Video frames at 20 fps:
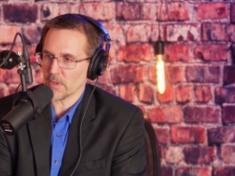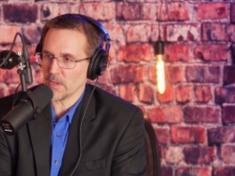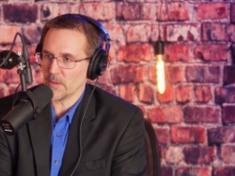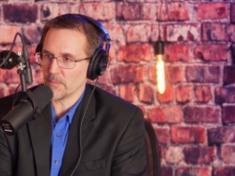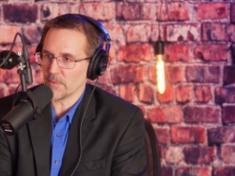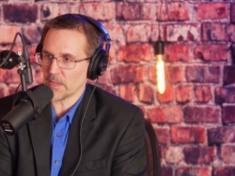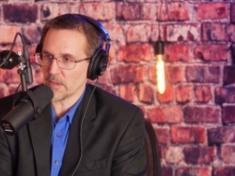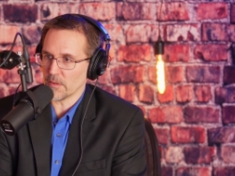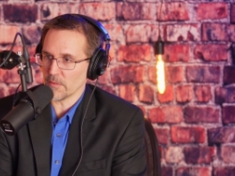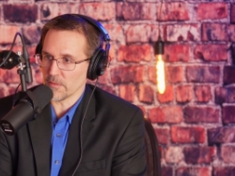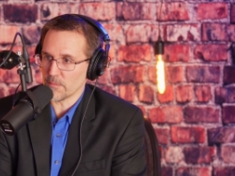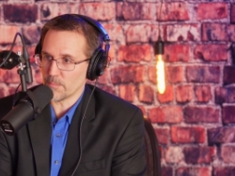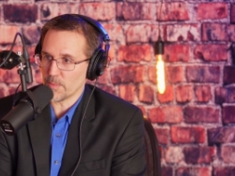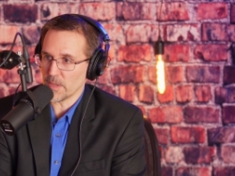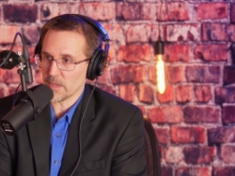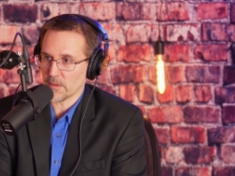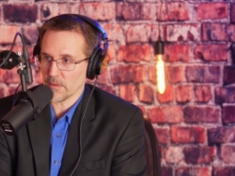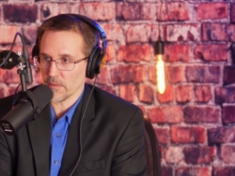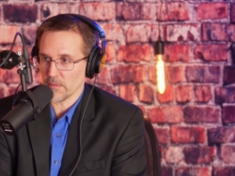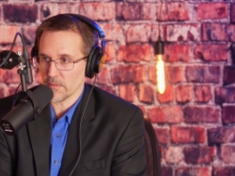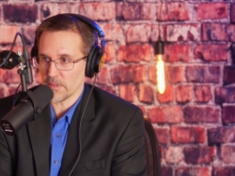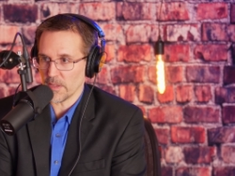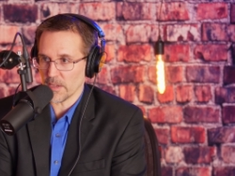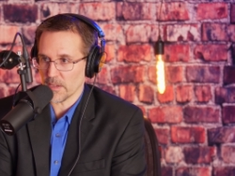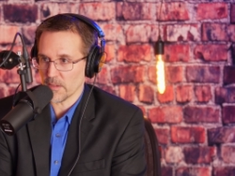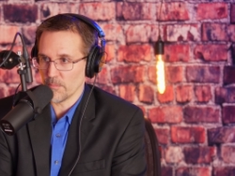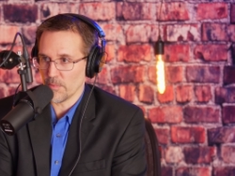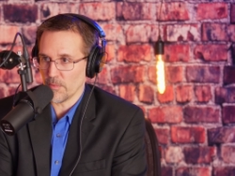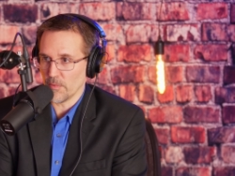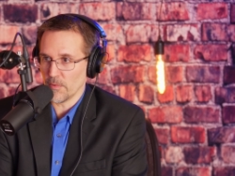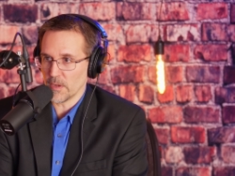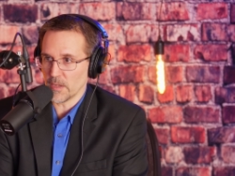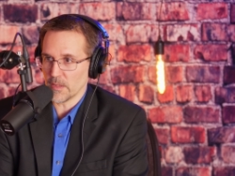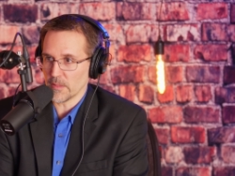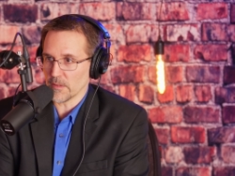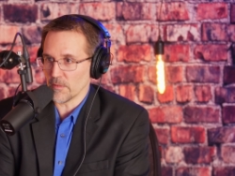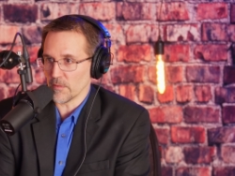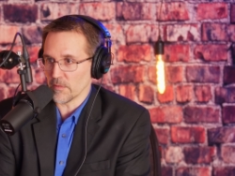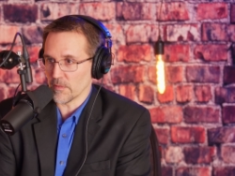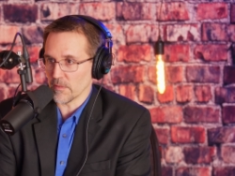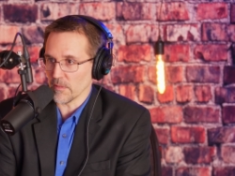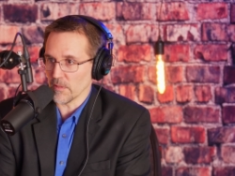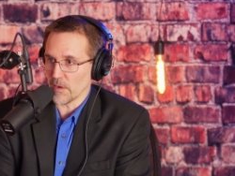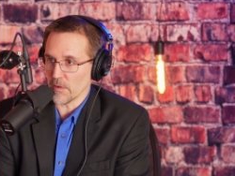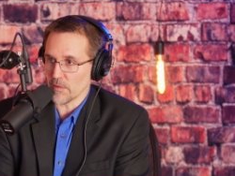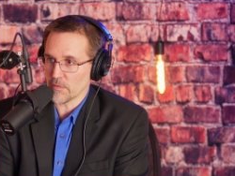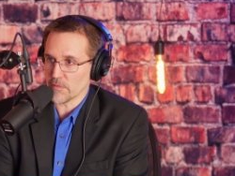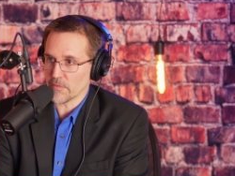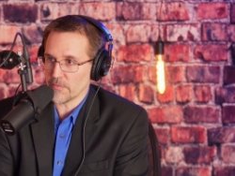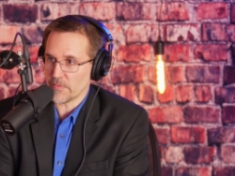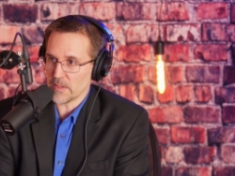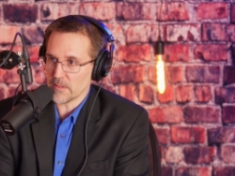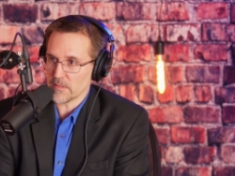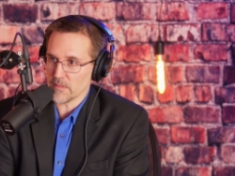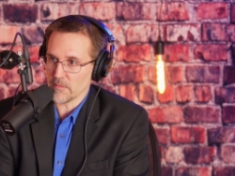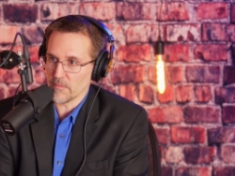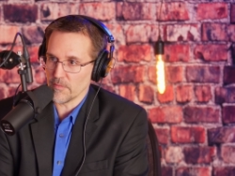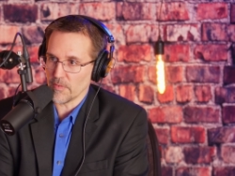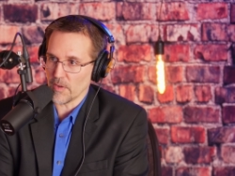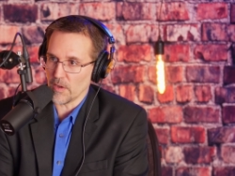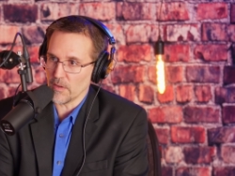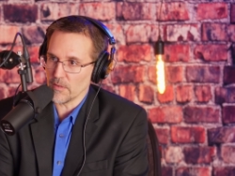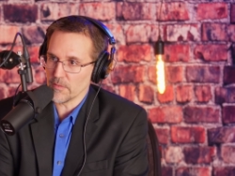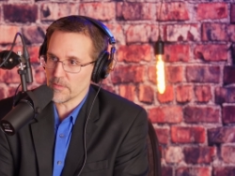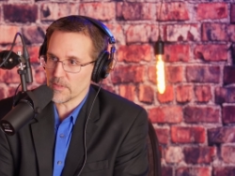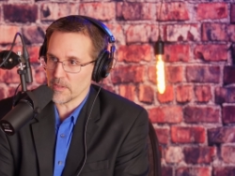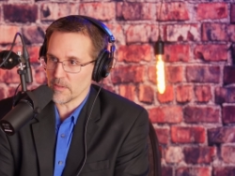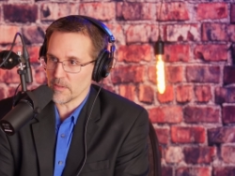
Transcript: come to hear the speaker. Second point, there's large fees involved,